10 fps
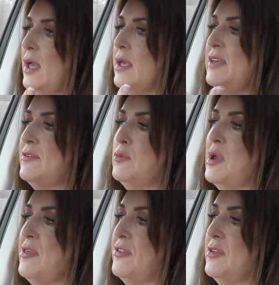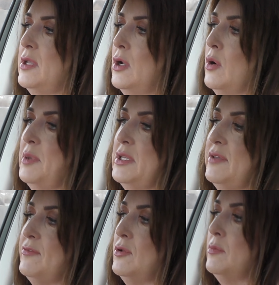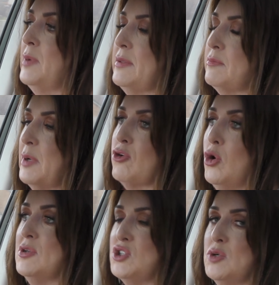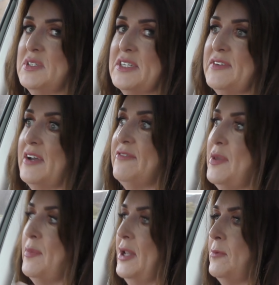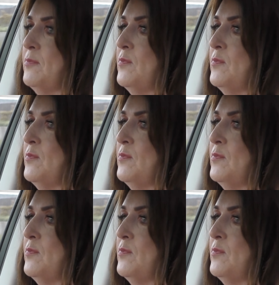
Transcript: Even with, you know, I mean, even though my chromosomes are female,